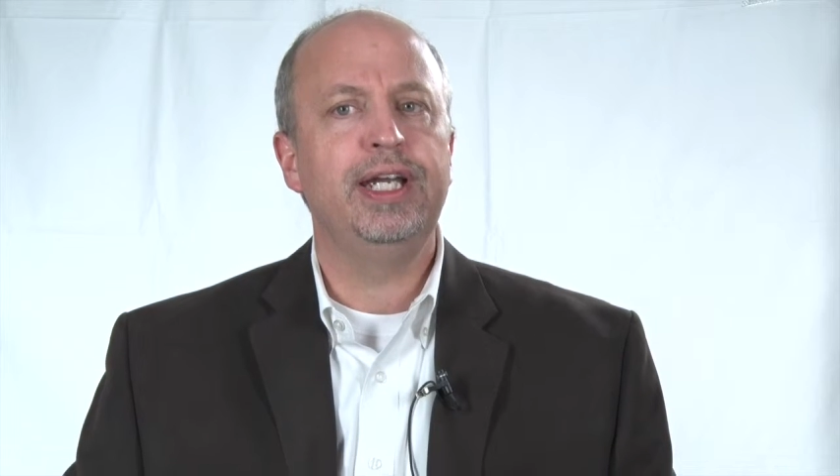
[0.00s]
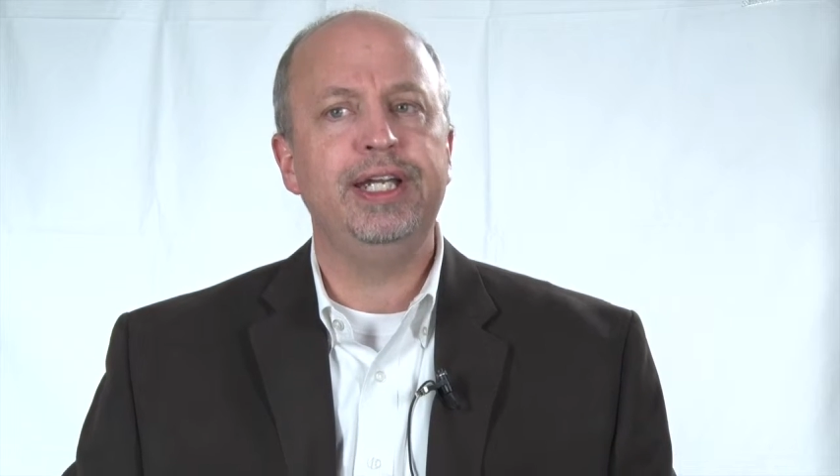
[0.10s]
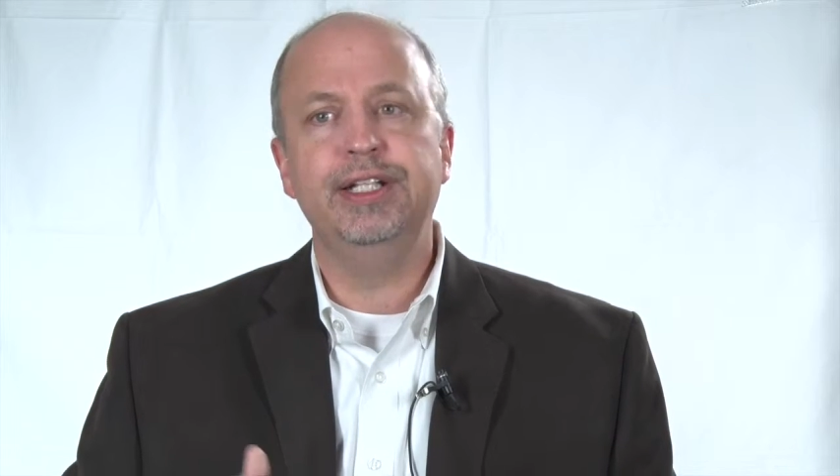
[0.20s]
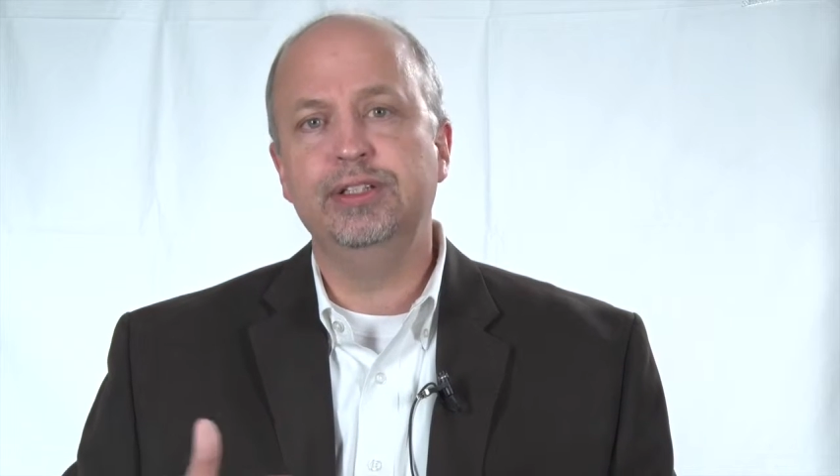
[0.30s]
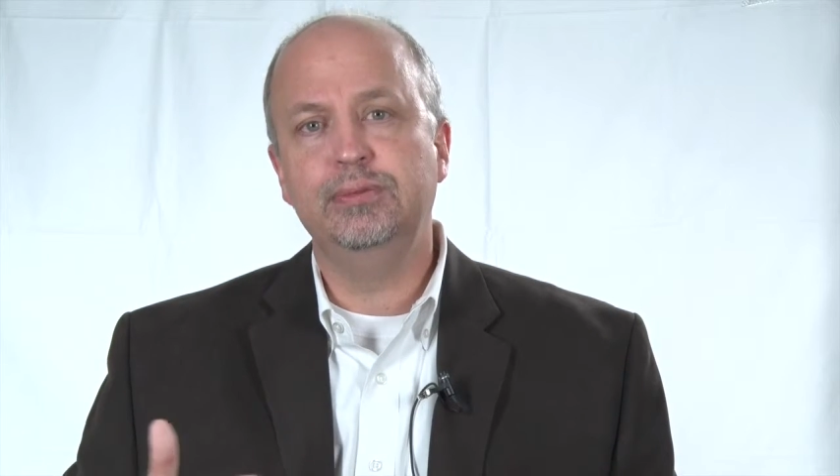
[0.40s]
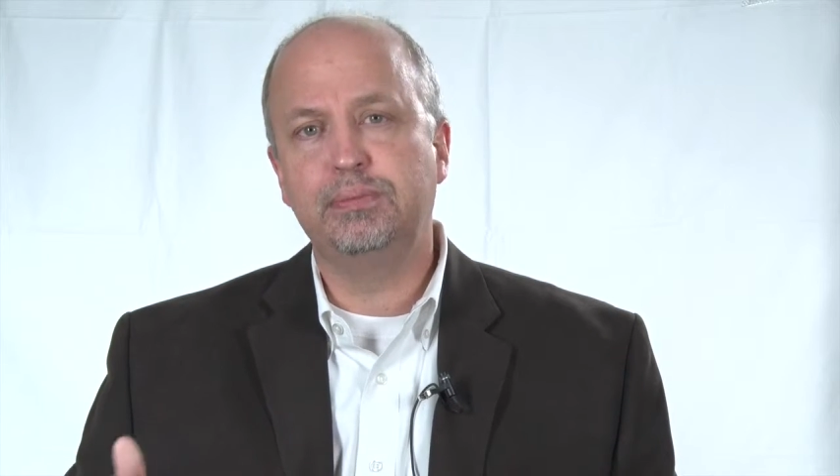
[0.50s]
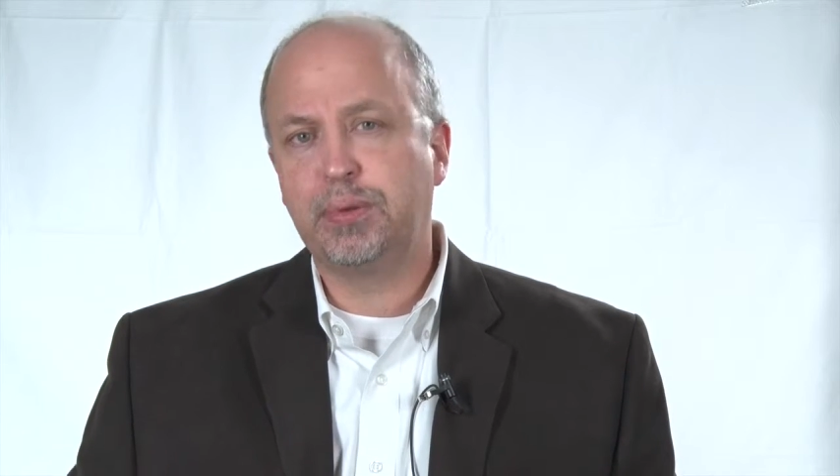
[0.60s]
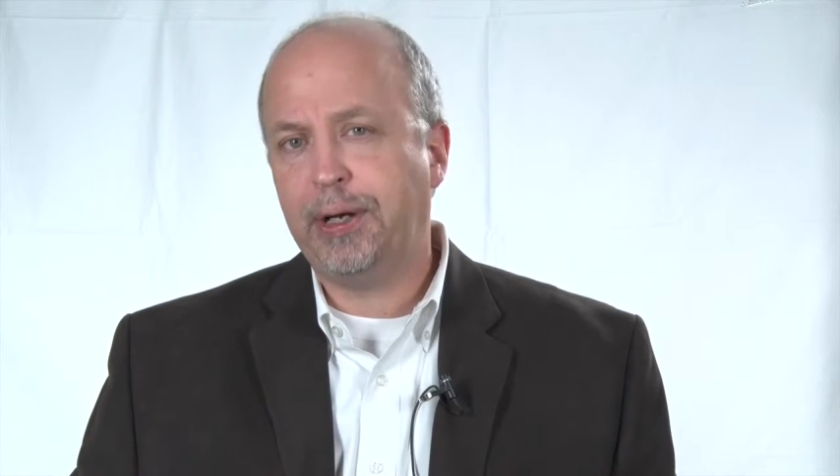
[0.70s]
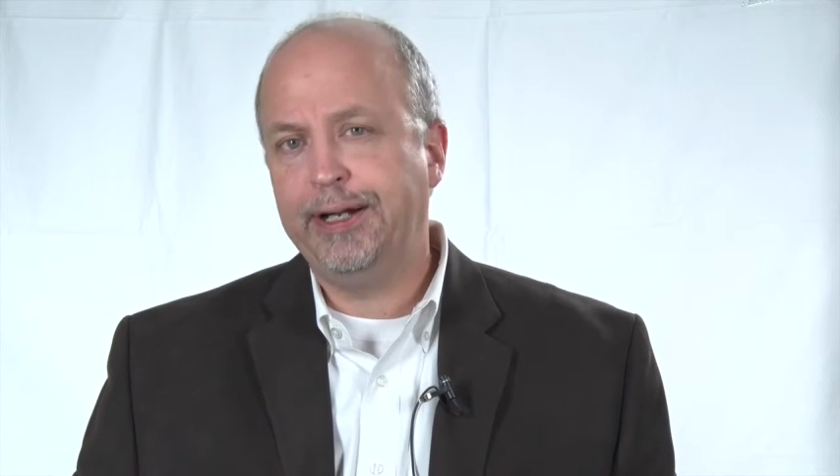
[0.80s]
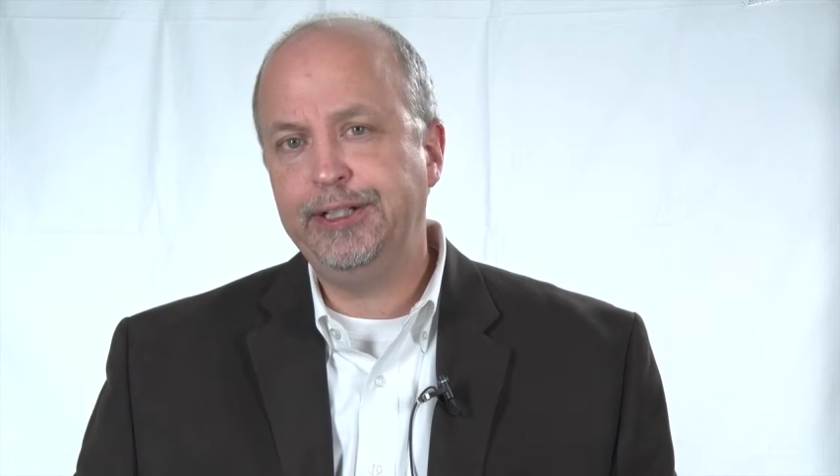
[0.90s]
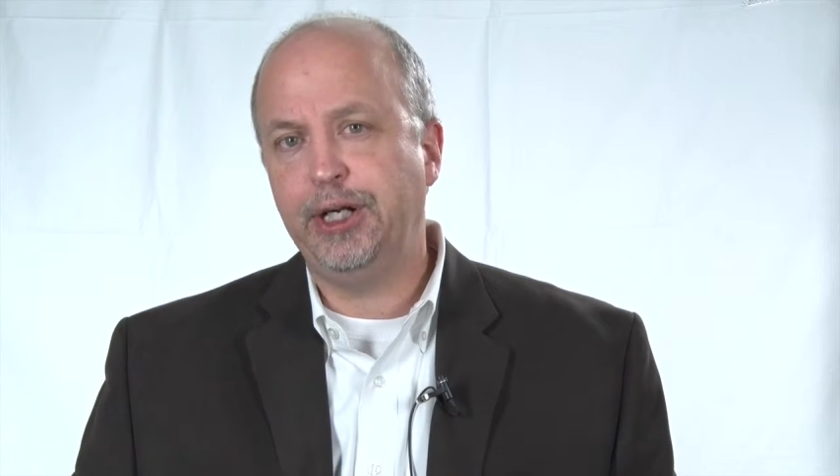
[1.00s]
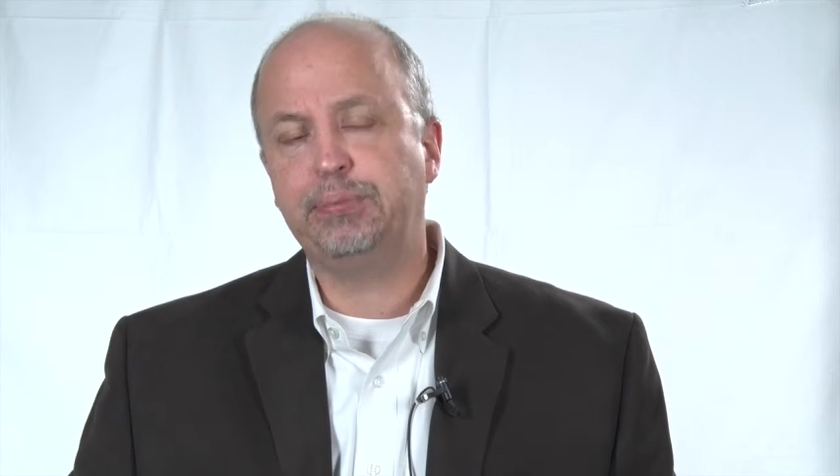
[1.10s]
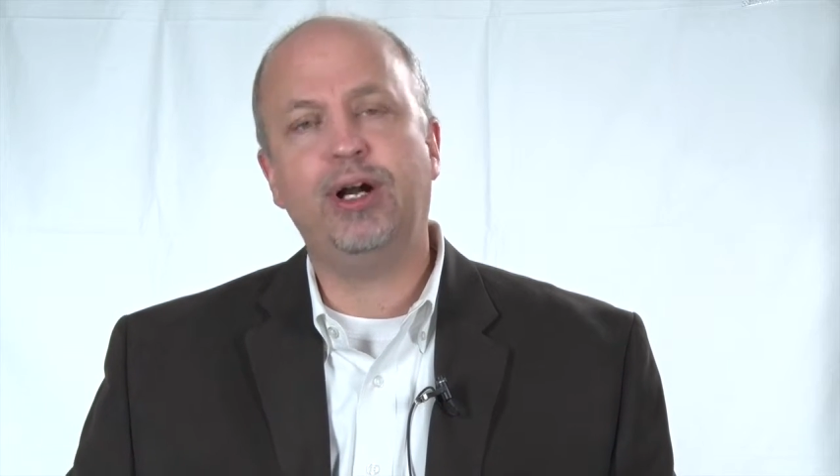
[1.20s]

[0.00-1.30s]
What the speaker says: in proprietary